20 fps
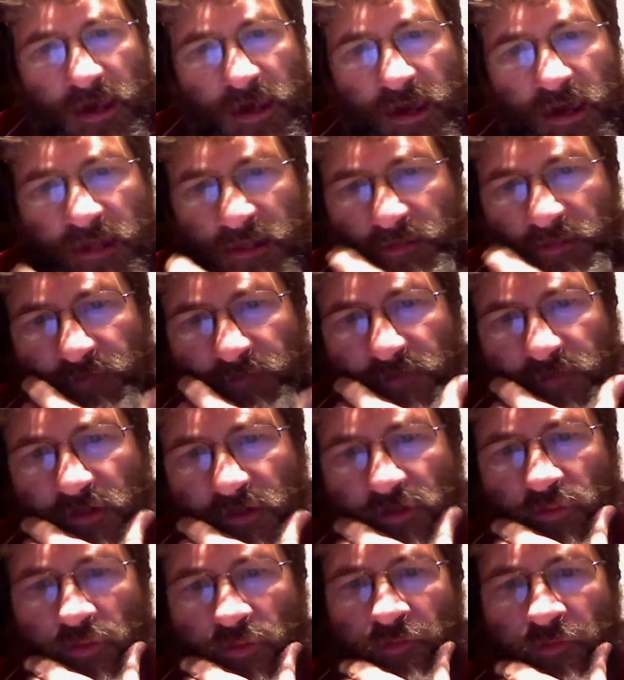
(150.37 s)
an
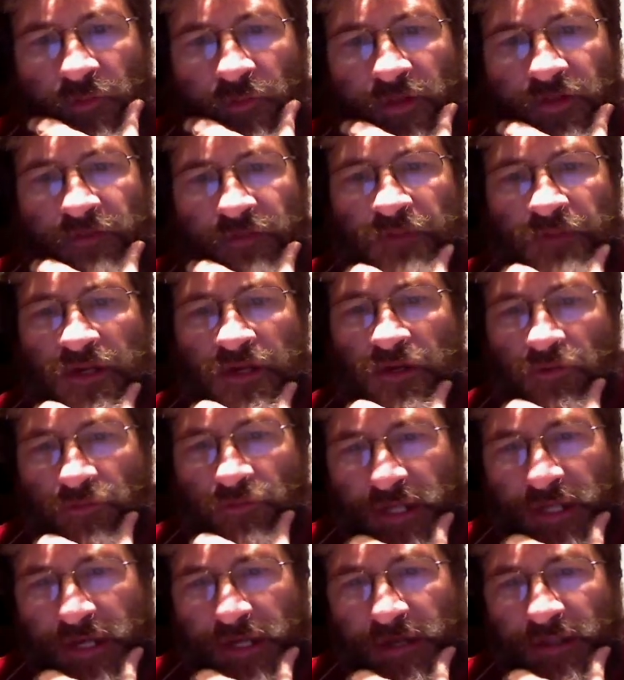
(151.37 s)
individual must be
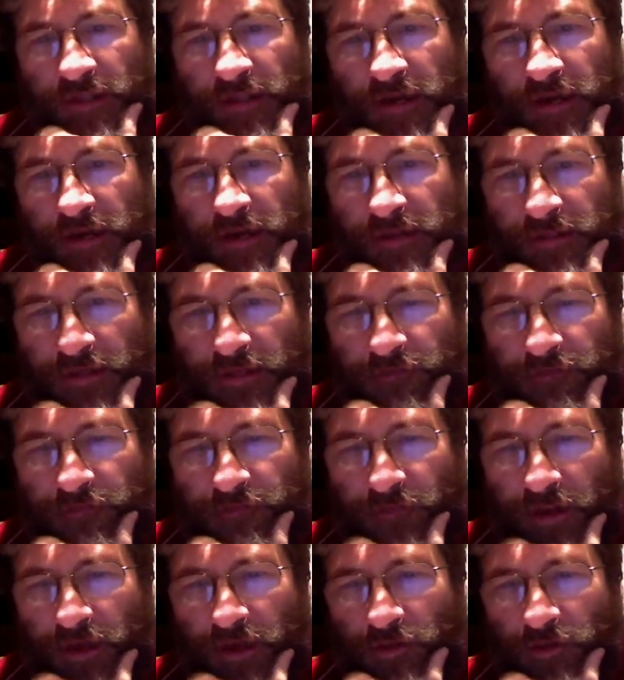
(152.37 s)
uniquely
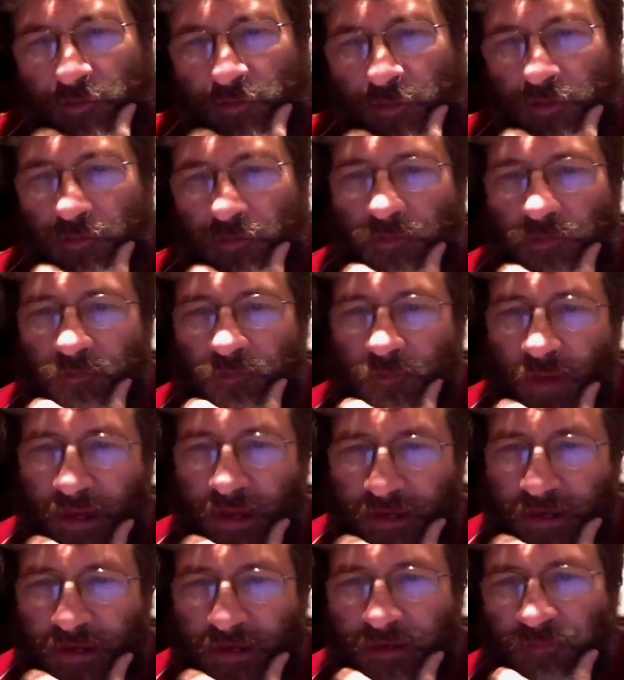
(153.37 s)
identifiable by
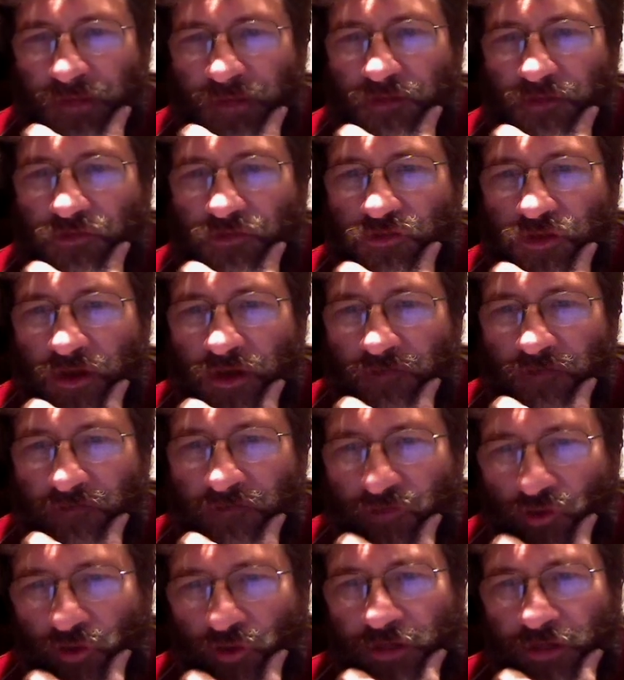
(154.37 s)
image,
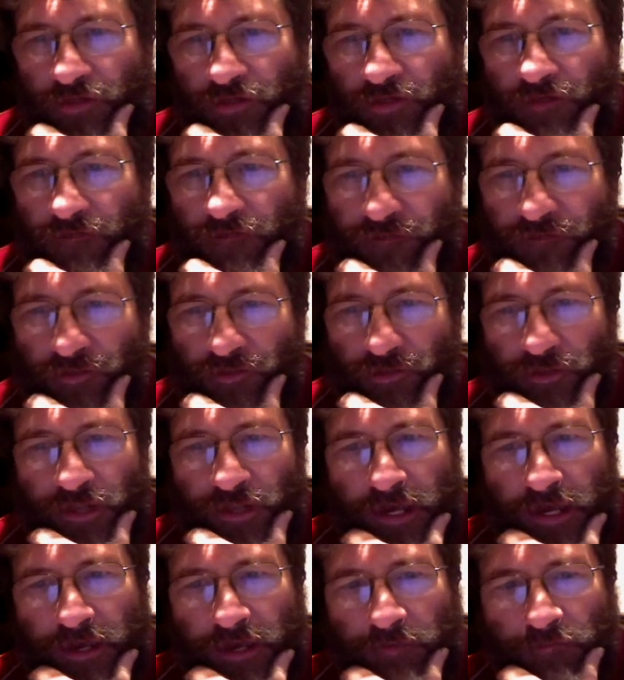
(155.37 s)
voice, full
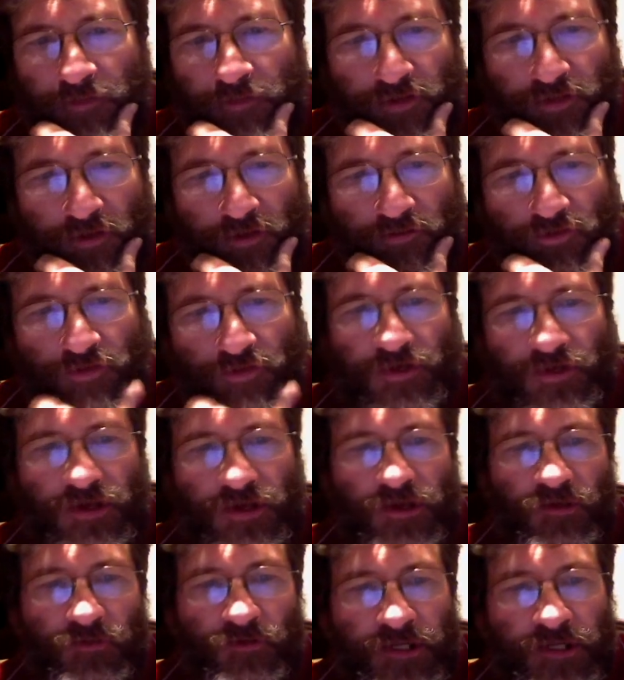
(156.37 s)
name, social
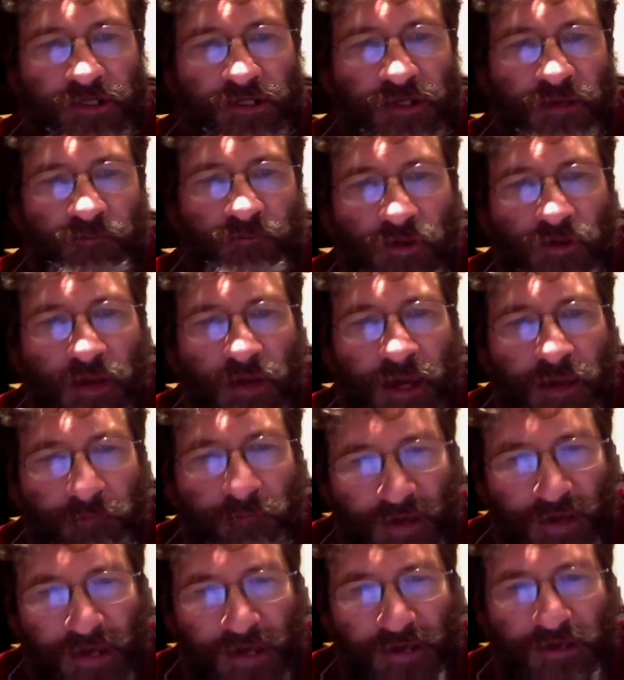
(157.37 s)
security number,
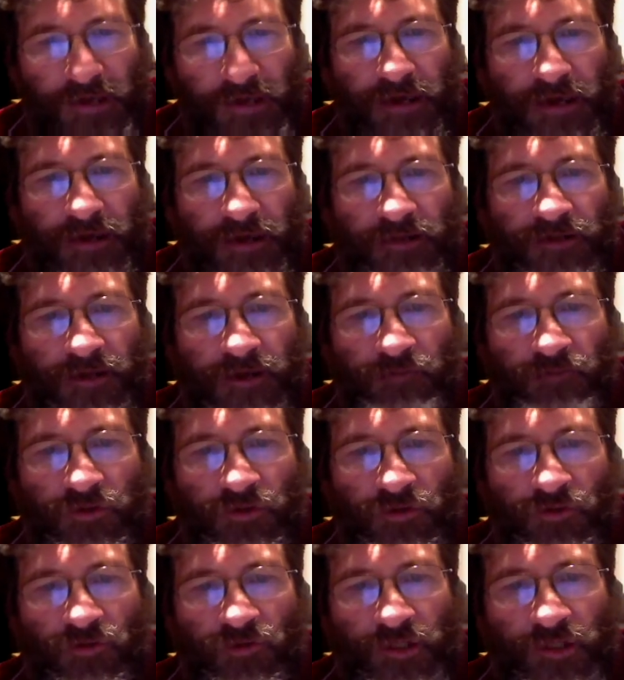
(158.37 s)
bank account number,
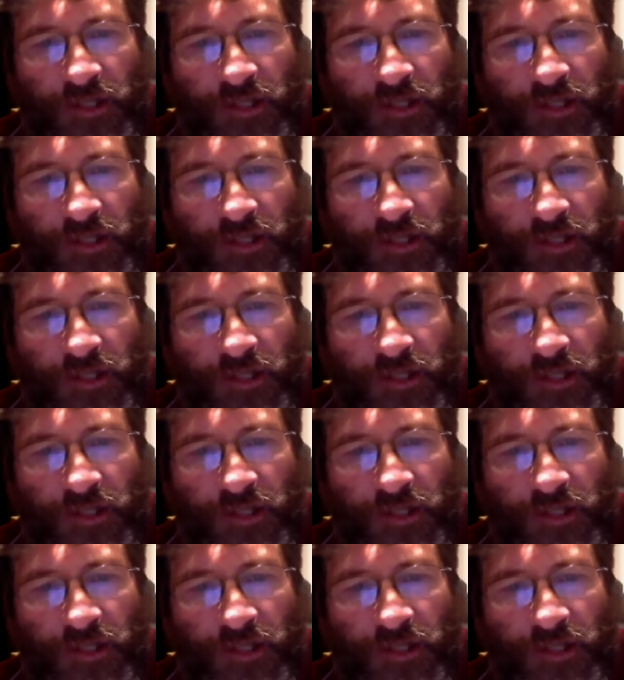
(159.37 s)
or